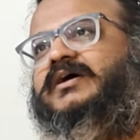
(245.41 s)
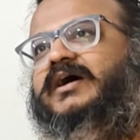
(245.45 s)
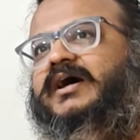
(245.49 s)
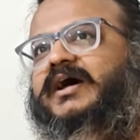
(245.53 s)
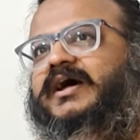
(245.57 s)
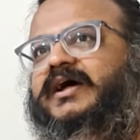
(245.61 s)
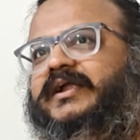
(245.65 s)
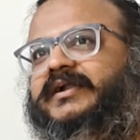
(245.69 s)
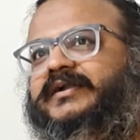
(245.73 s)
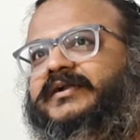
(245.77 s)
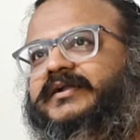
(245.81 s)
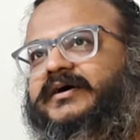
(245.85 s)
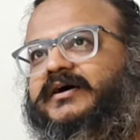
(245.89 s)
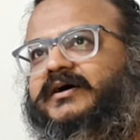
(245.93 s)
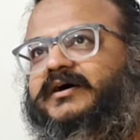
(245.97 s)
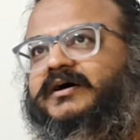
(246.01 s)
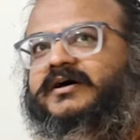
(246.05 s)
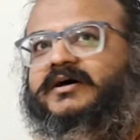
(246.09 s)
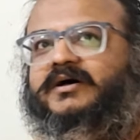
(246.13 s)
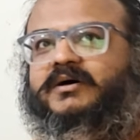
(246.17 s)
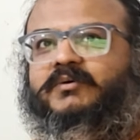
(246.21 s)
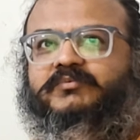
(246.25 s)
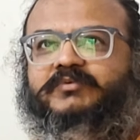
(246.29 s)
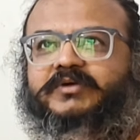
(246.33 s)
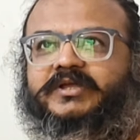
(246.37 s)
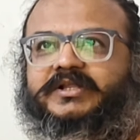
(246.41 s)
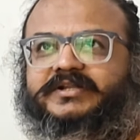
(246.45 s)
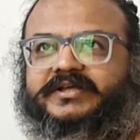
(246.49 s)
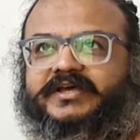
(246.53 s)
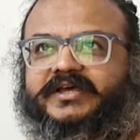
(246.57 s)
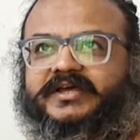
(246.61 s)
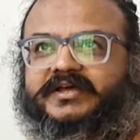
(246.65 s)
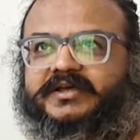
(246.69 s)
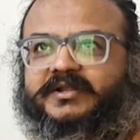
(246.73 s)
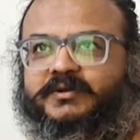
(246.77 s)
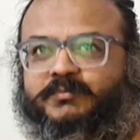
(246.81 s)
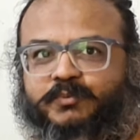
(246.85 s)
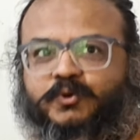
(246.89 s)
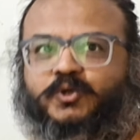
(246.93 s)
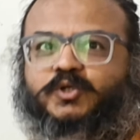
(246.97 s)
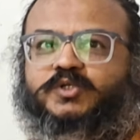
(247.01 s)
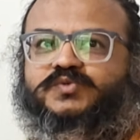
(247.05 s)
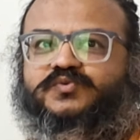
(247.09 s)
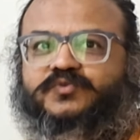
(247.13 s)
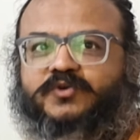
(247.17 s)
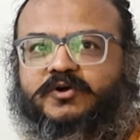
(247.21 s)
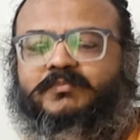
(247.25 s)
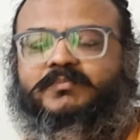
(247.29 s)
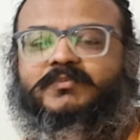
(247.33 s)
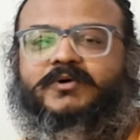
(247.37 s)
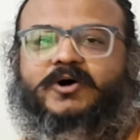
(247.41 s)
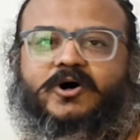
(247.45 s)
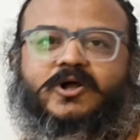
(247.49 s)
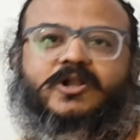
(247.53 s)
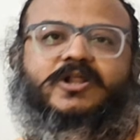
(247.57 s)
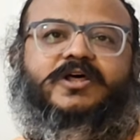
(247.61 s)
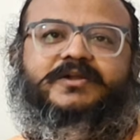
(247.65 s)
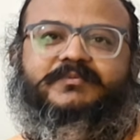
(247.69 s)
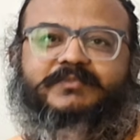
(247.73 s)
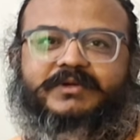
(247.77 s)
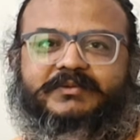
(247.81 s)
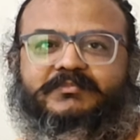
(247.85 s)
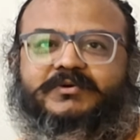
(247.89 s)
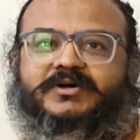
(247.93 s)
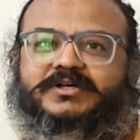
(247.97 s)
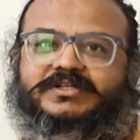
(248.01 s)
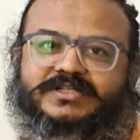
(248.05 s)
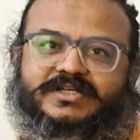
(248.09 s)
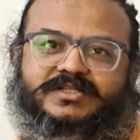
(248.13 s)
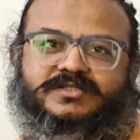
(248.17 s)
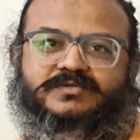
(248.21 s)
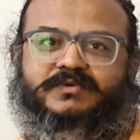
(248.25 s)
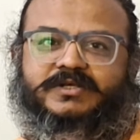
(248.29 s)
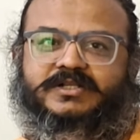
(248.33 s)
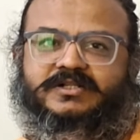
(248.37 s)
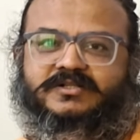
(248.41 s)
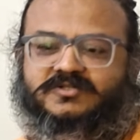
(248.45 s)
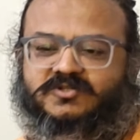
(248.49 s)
and we take inputs from all our members as well.